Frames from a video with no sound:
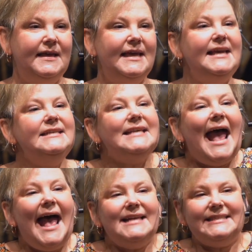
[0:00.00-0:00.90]
He's
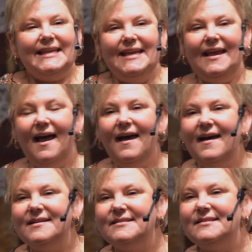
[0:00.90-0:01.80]
asking
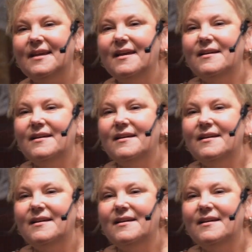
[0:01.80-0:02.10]
us